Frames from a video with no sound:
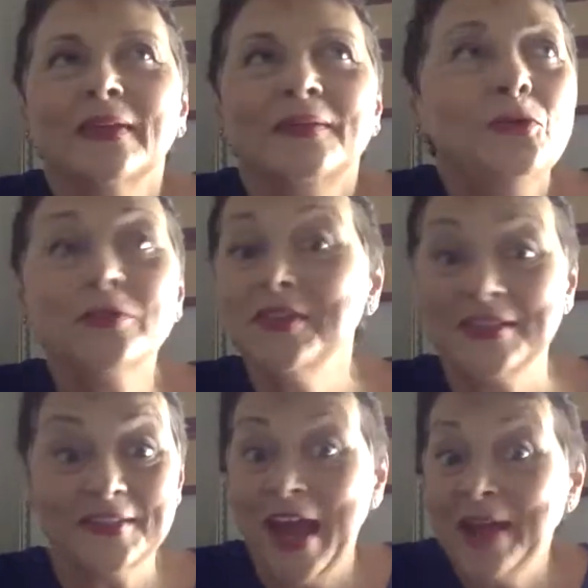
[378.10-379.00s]
use
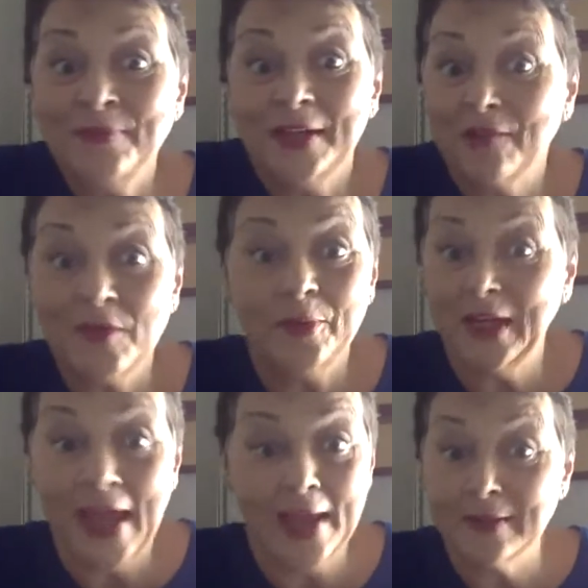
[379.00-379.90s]
this time that
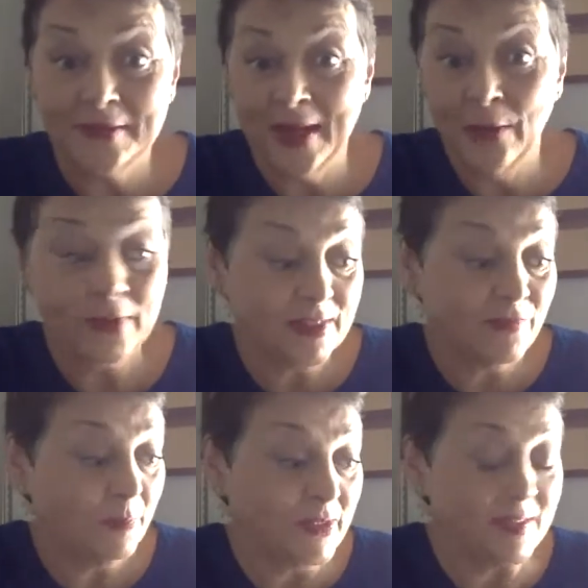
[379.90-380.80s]
everybody has now, because
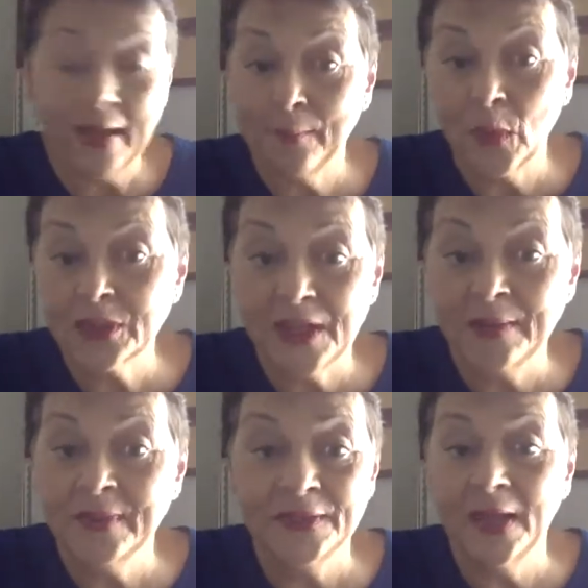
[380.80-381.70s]
everybody's got more
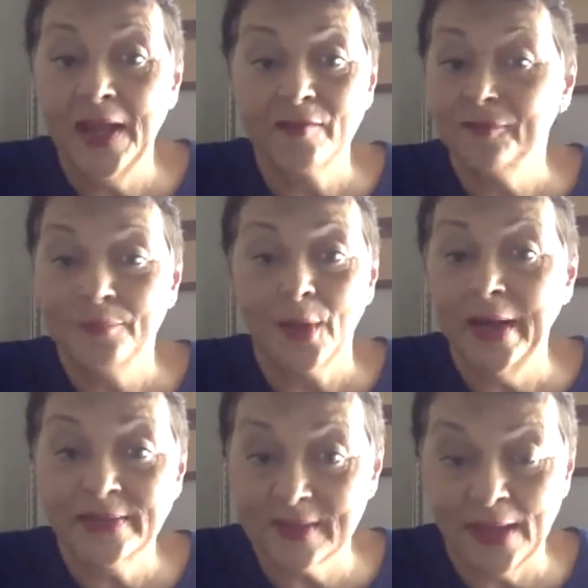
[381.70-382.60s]
time than they have
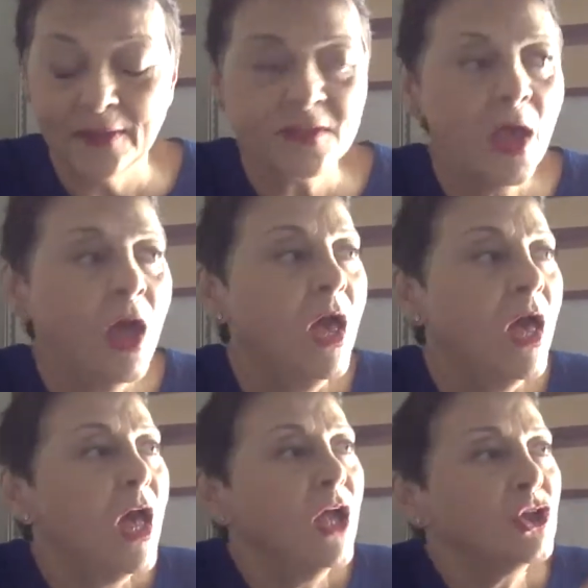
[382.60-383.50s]
brain cells,
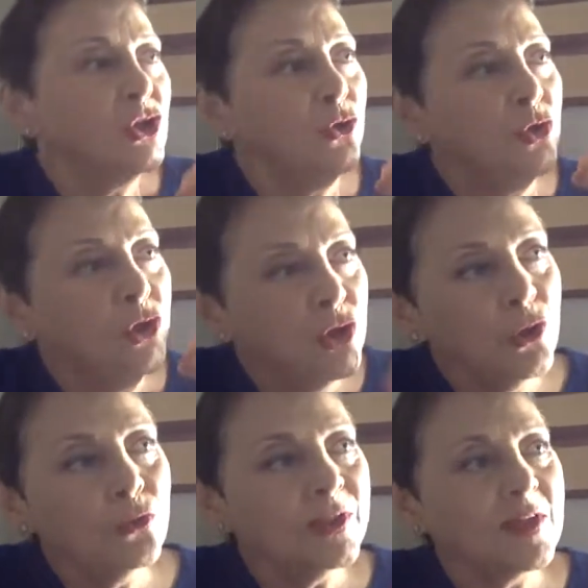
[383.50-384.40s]
to
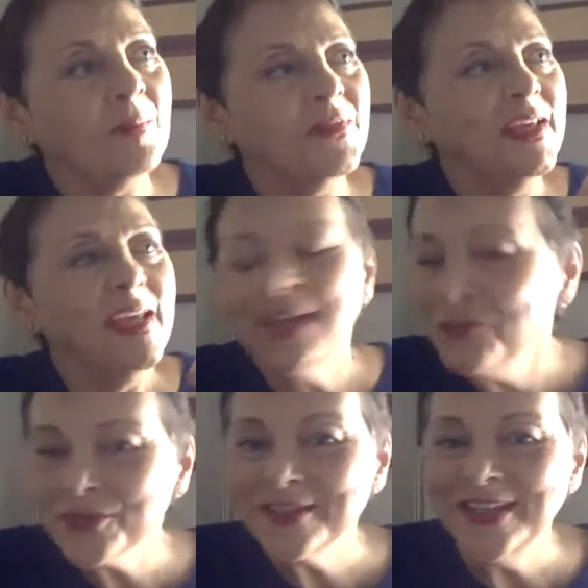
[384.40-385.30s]
do something
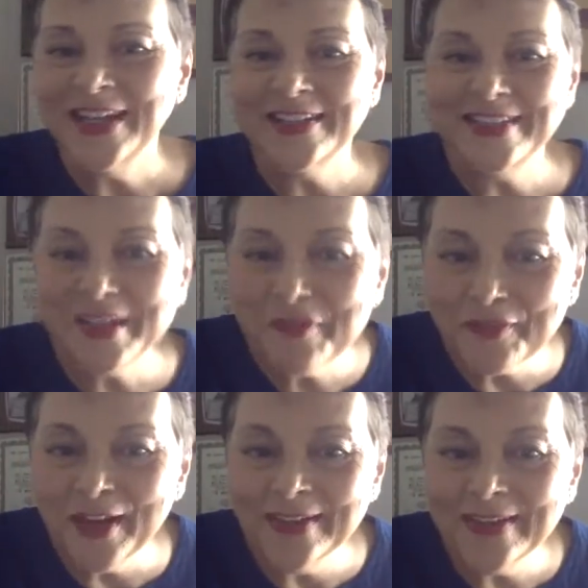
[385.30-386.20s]
interesting and
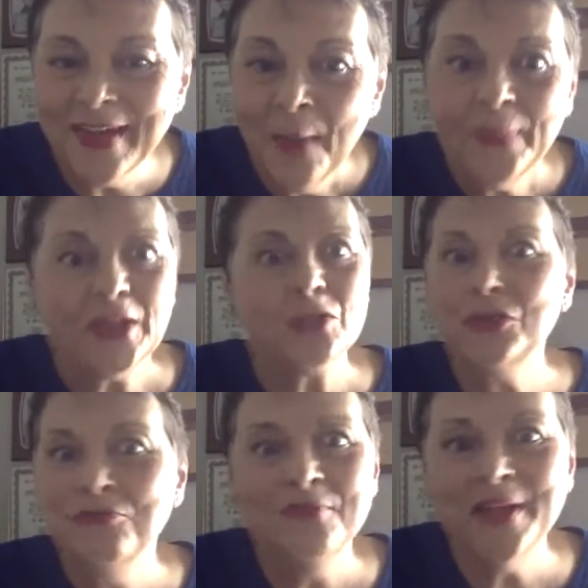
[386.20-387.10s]
different,
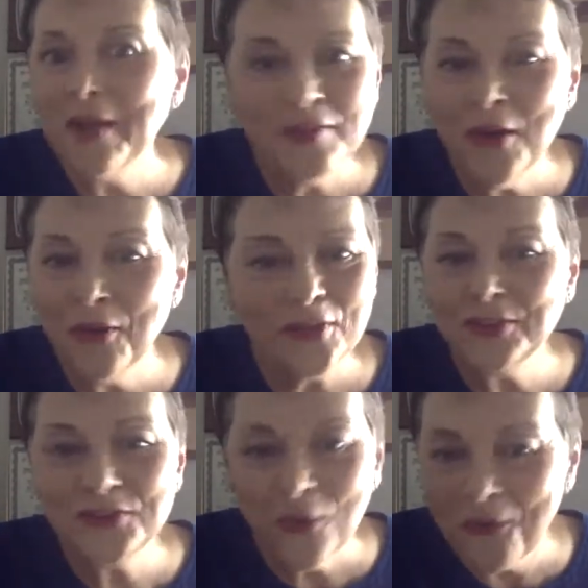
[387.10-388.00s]
because you never know
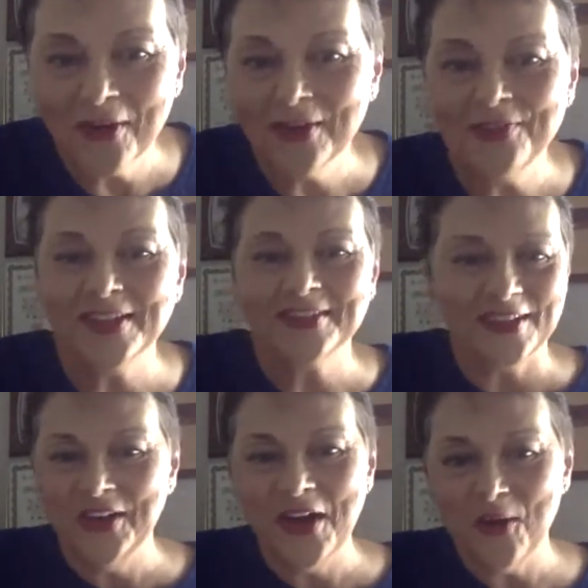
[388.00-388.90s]
the door that's
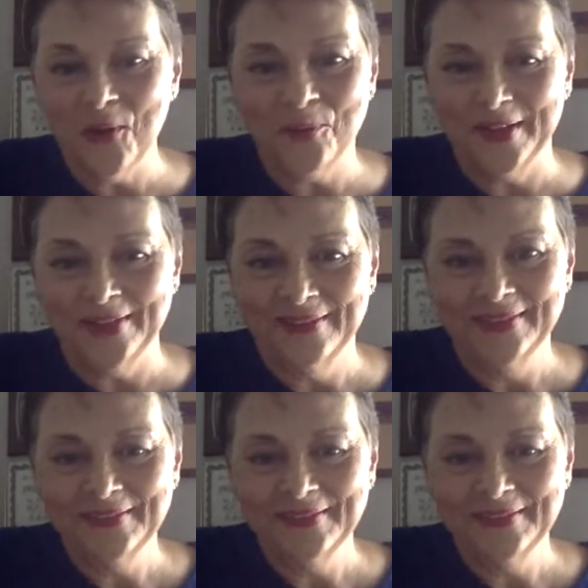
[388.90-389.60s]
going to open.